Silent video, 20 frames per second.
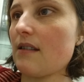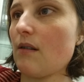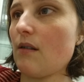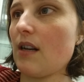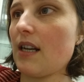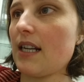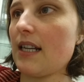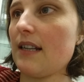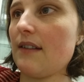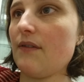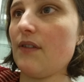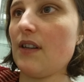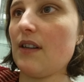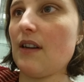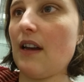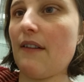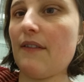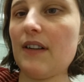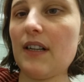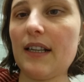So like if
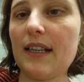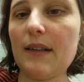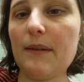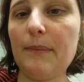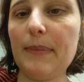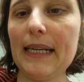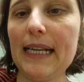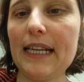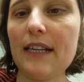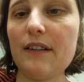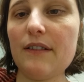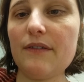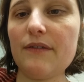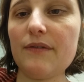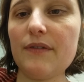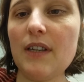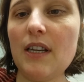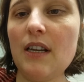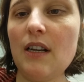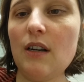you're having like a plate of
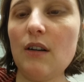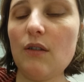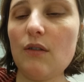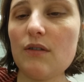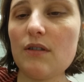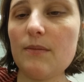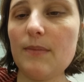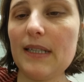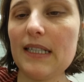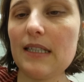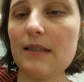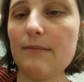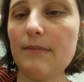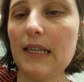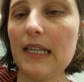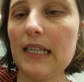lots of bits and